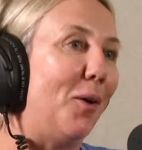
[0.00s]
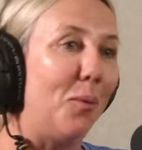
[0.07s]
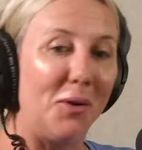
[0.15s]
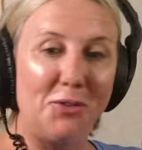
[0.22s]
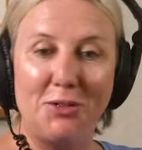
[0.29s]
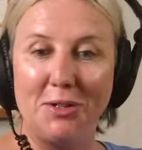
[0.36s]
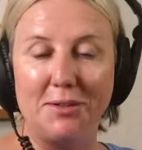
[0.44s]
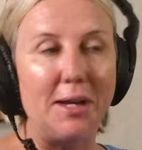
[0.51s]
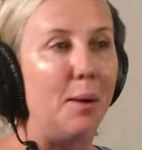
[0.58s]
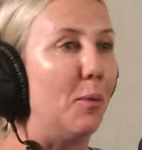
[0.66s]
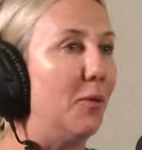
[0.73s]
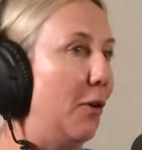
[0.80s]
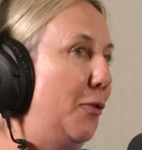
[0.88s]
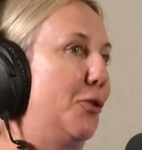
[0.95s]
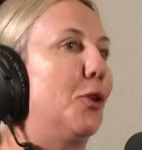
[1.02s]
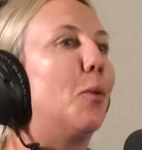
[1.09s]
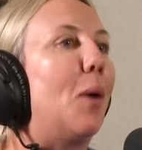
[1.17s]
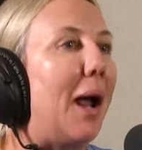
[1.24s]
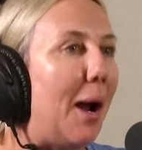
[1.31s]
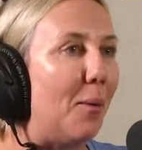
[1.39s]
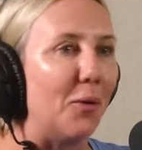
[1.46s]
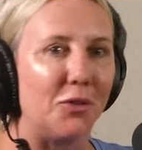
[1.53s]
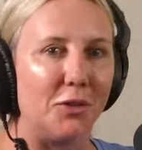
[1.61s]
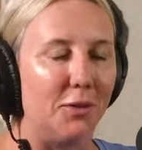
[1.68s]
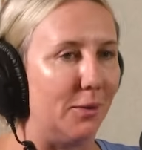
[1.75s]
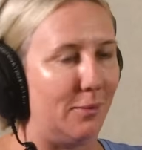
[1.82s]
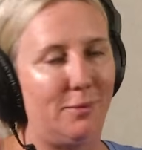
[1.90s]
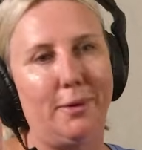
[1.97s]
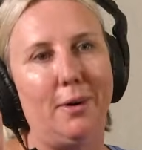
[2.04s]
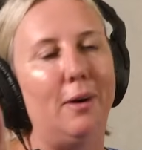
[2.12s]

I'd want to sit down with you for 2 hours and just,